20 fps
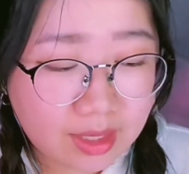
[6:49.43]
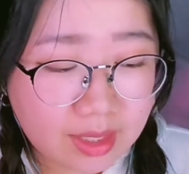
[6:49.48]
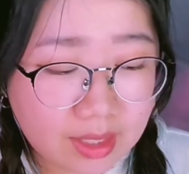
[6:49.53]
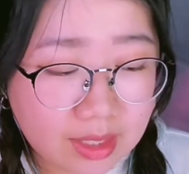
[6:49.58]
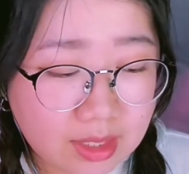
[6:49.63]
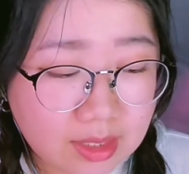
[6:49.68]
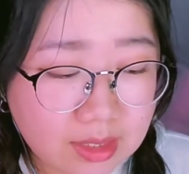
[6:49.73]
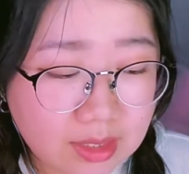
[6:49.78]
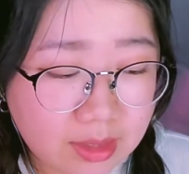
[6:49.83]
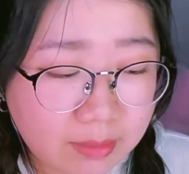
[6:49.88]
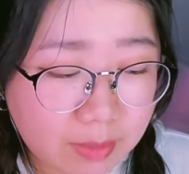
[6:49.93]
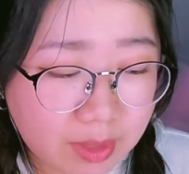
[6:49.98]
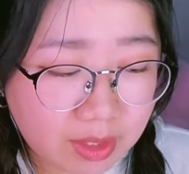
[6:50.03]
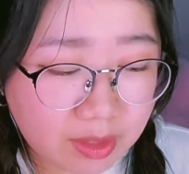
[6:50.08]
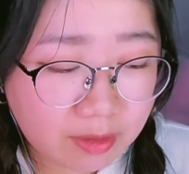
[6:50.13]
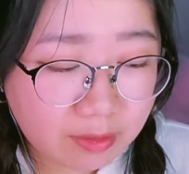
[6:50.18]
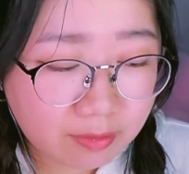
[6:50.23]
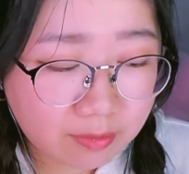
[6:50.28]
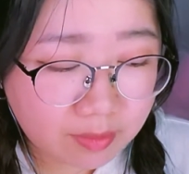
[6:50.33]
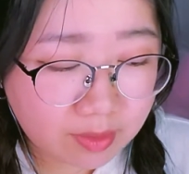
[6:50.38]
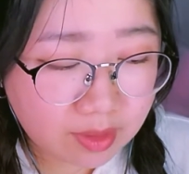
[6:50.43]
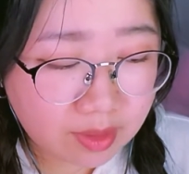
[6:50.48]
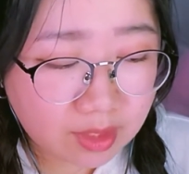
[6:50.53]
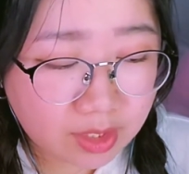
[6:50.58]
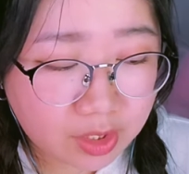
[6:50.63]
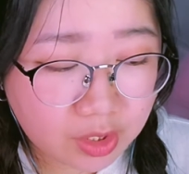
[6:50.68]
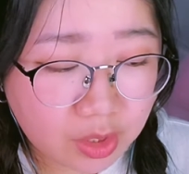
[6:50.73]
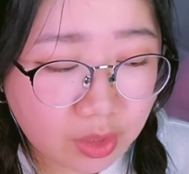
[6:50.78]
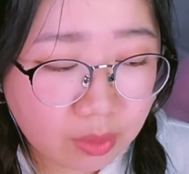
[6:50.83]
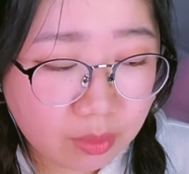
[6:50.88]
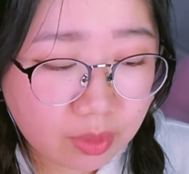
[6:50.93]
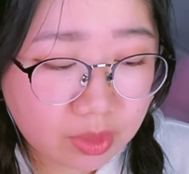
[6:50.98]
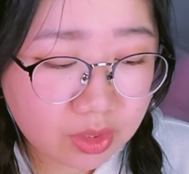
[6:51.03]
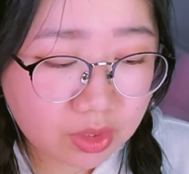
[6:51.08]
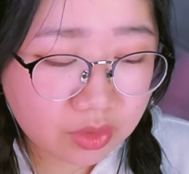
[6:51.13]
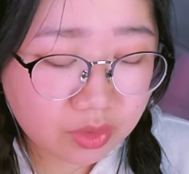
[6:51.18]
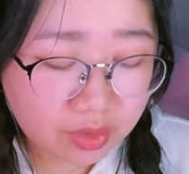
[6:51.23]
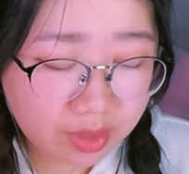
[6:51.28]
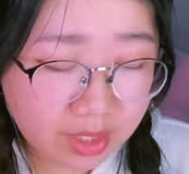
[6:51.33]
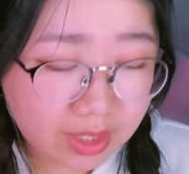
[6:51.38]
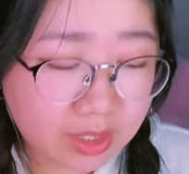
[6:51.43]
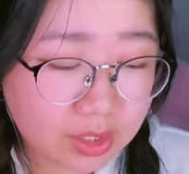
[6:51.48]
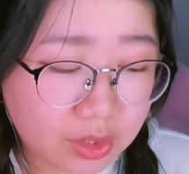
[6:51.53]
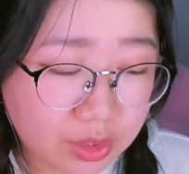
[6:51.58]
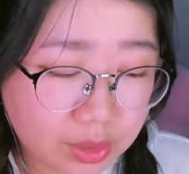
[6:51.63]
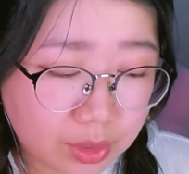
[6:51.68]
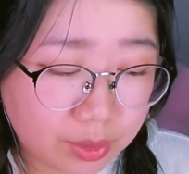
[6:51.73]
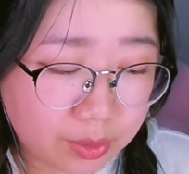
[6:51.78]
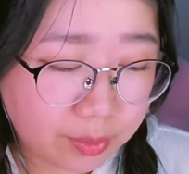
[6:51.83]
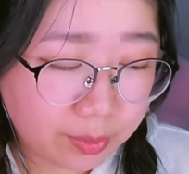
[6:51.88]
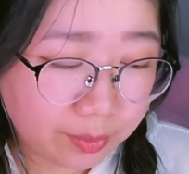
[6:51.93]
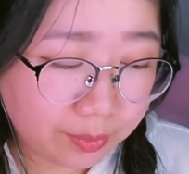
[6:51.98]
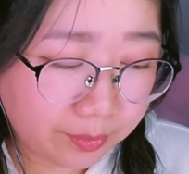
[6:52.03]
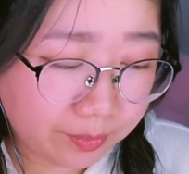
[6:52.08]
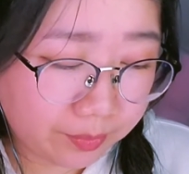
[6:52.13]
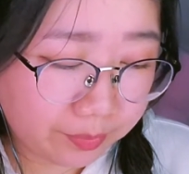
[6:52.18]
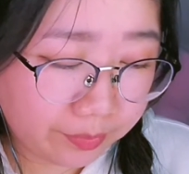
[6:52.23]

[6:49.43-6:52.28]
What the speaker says: can easily make you feel like you want to cry too.